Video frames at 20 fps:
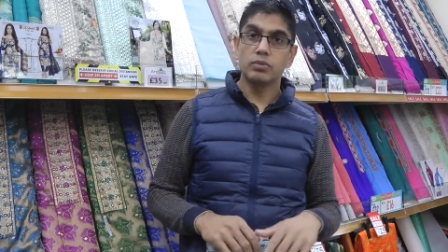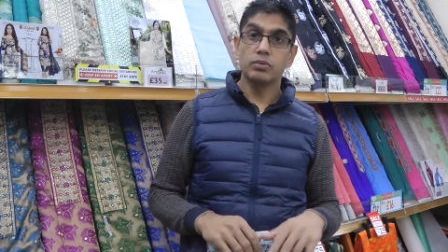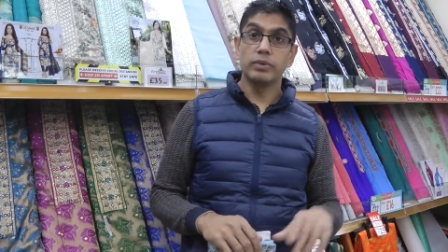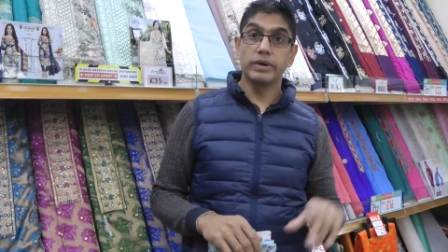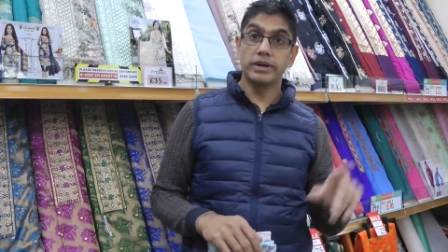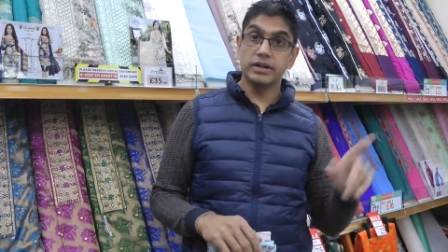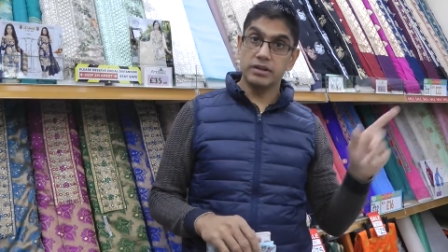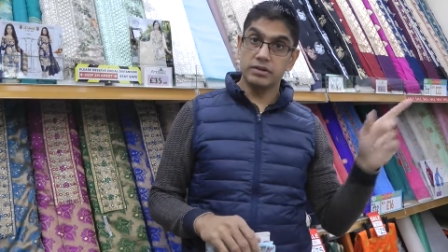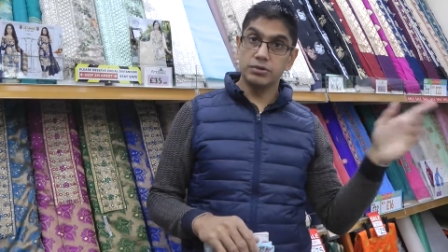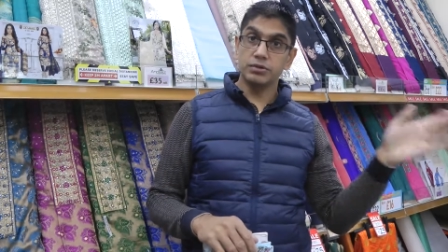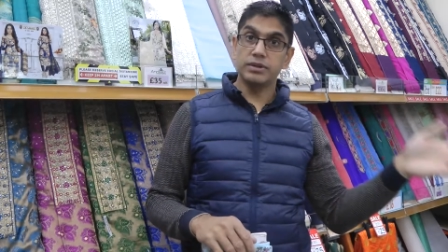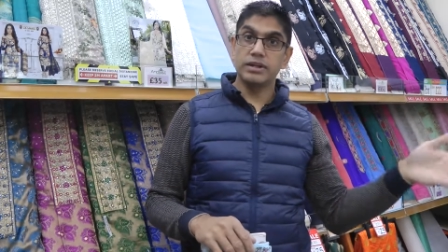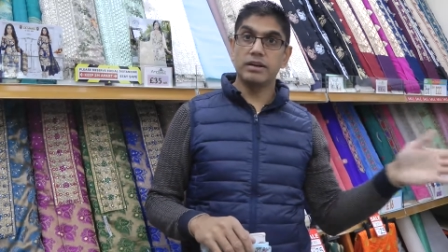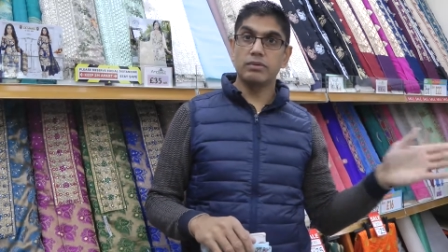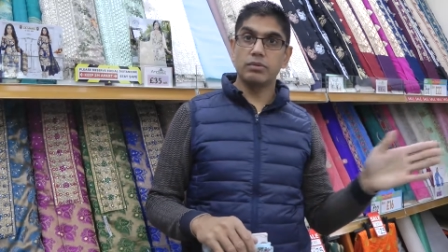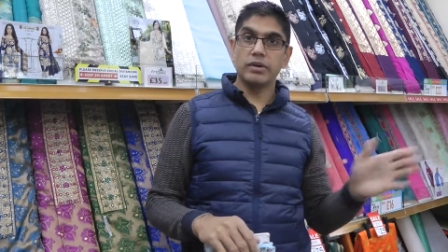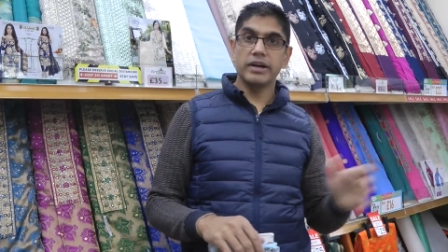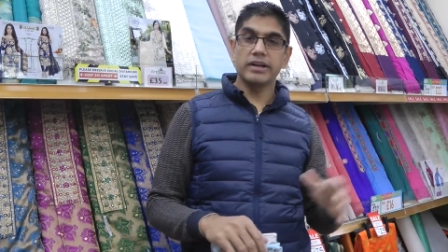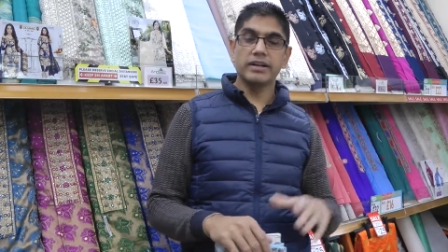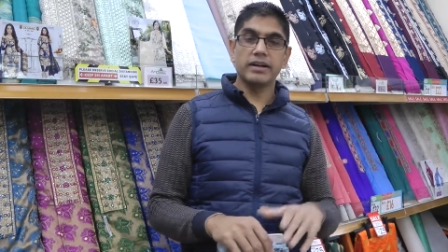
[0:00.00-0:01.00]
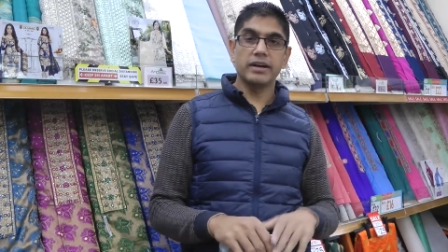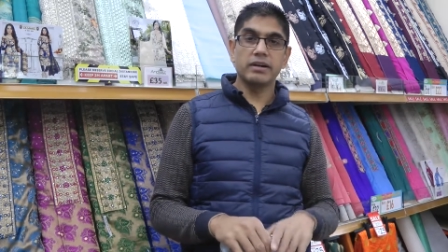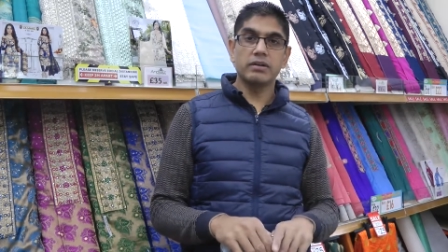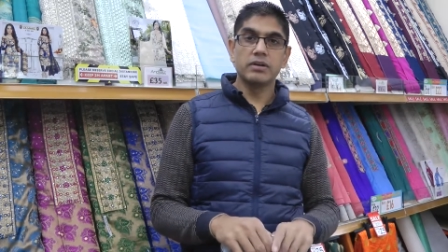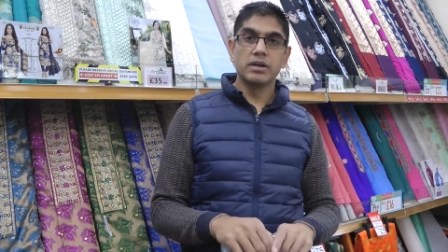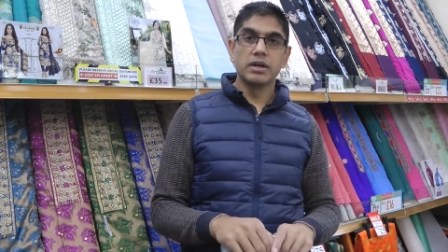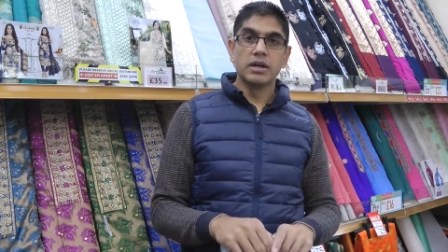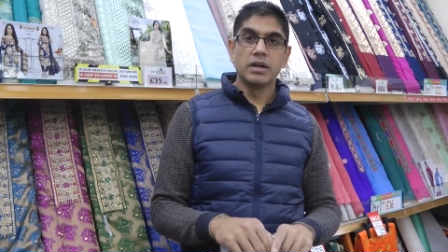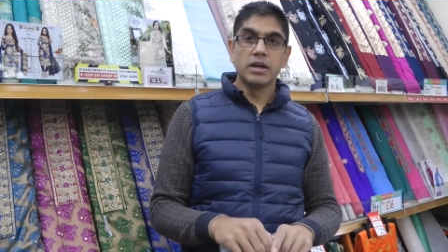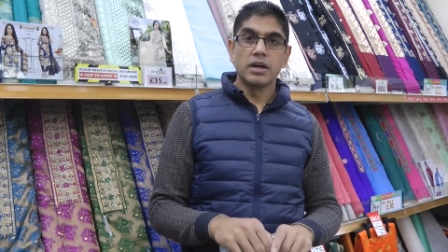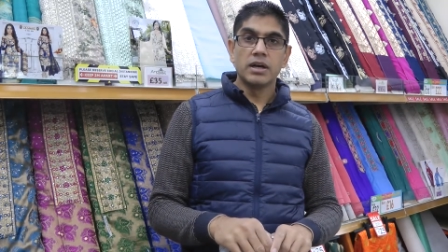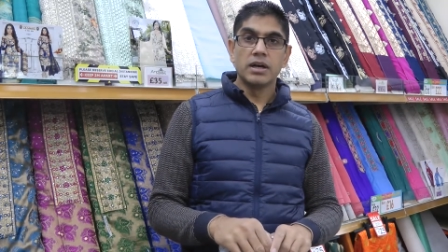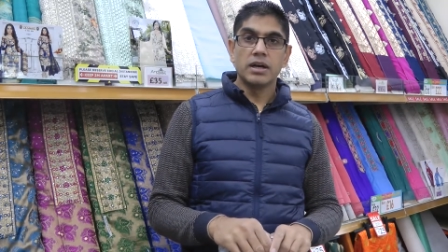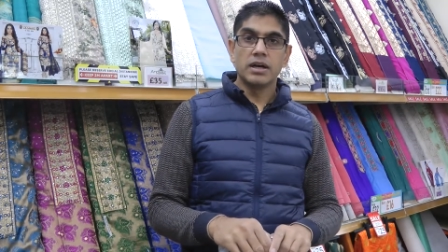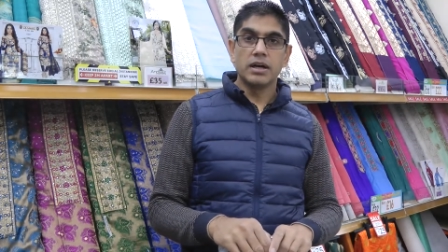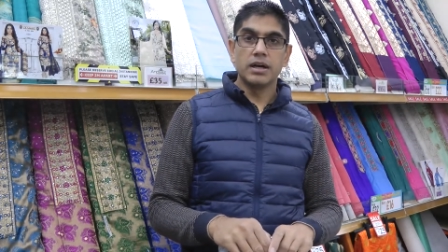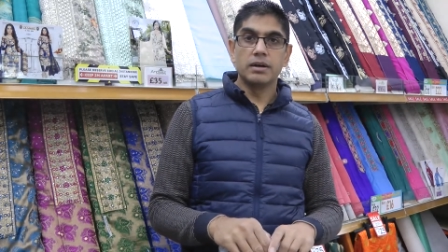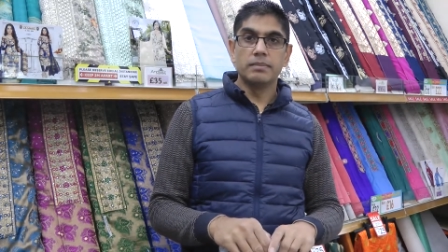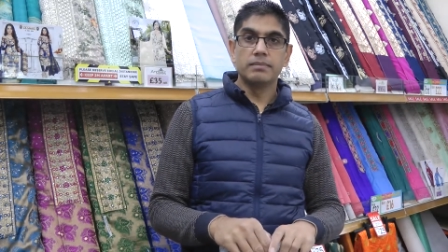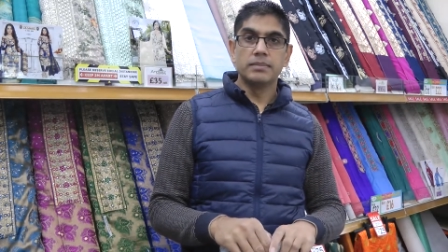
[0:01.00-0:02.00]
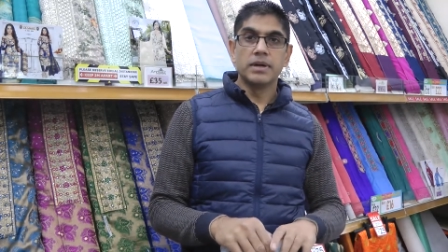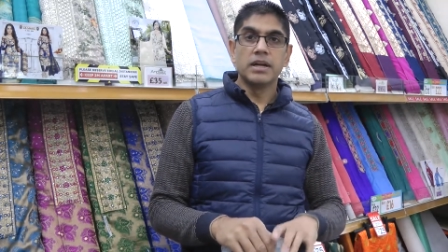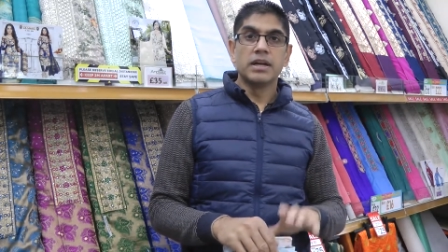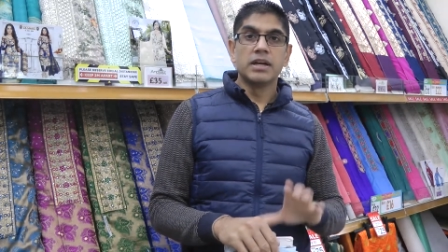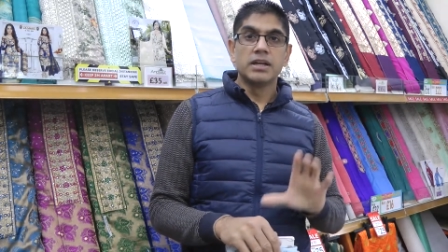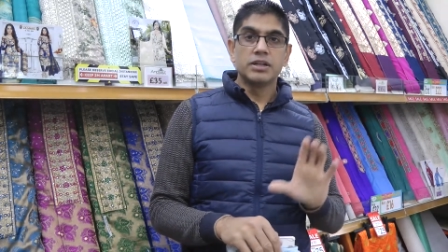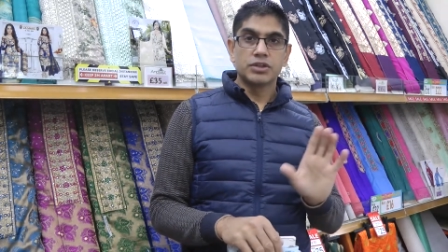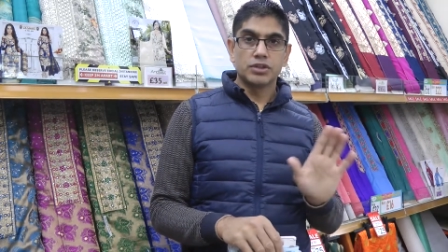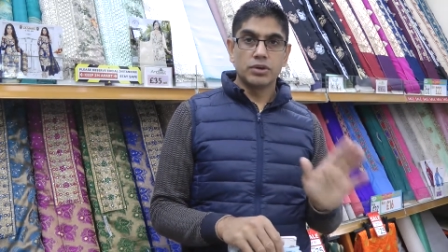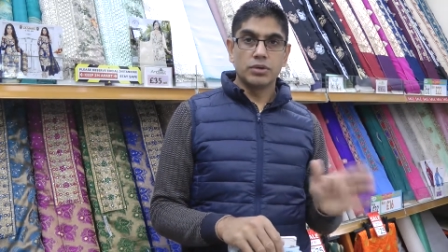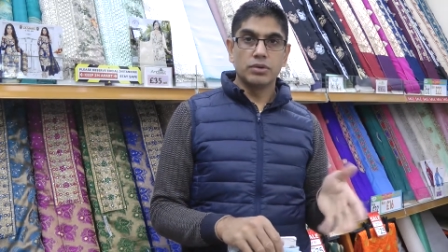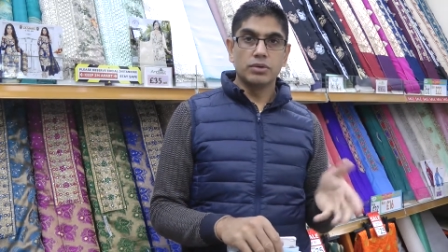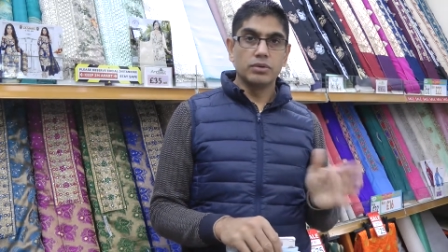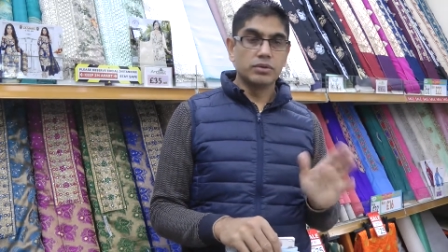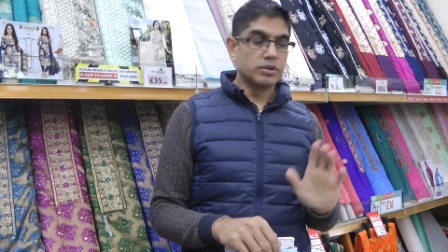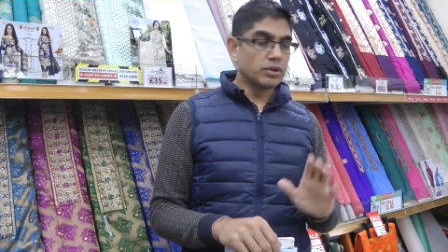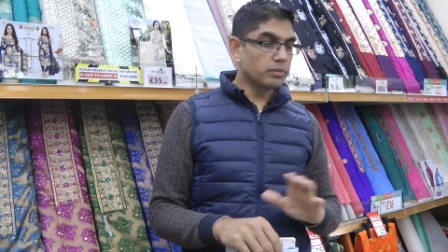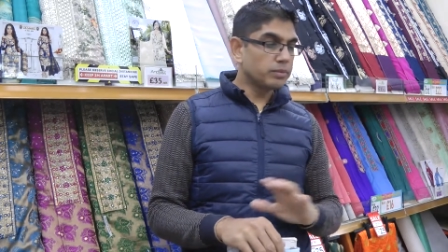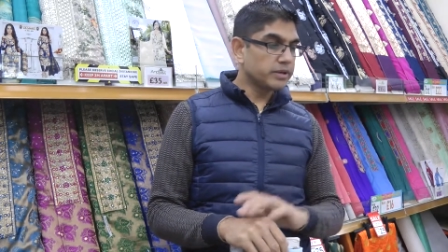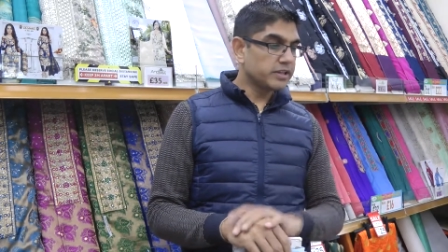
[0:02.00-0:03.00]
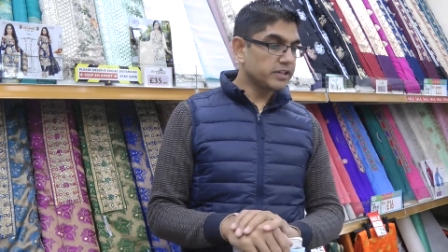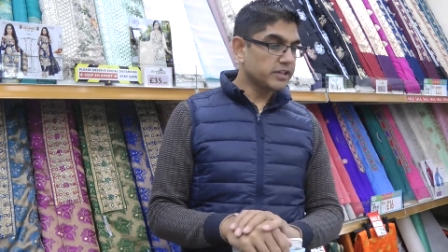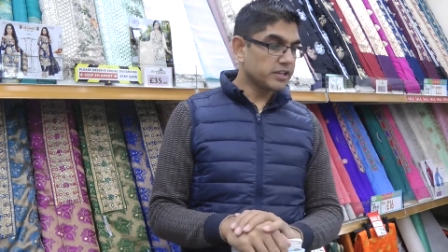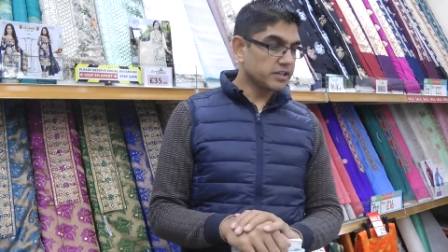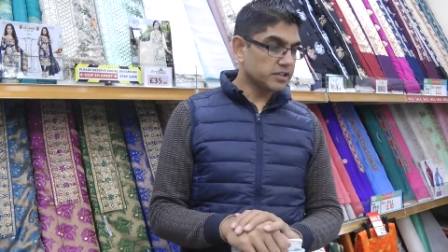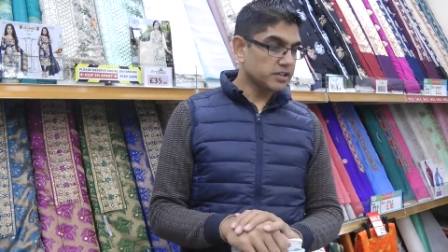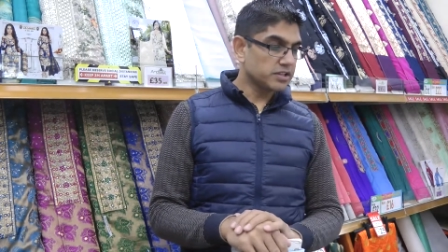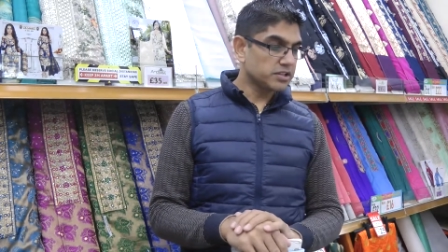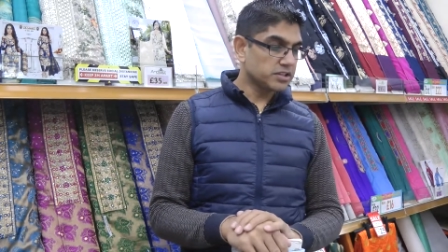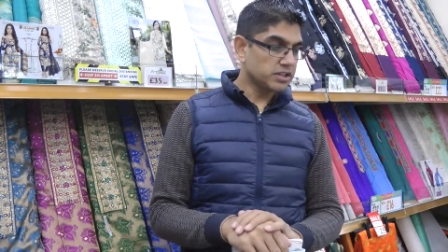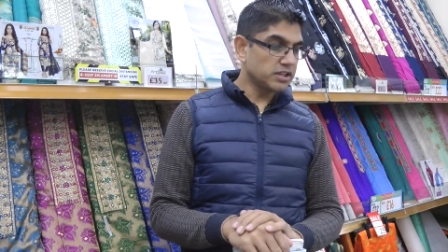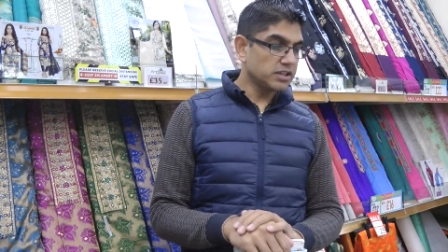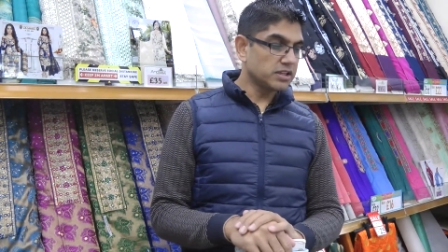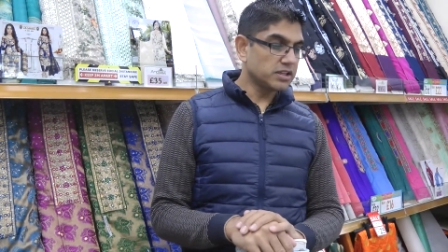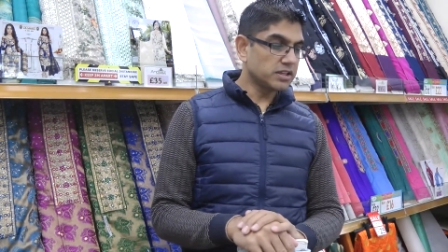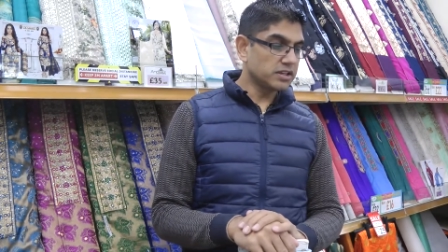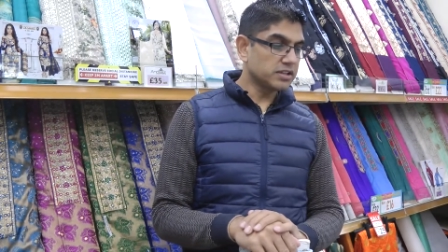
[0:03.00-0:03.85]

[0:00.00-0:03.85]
We're going to do that right now. So nobody's actually seen their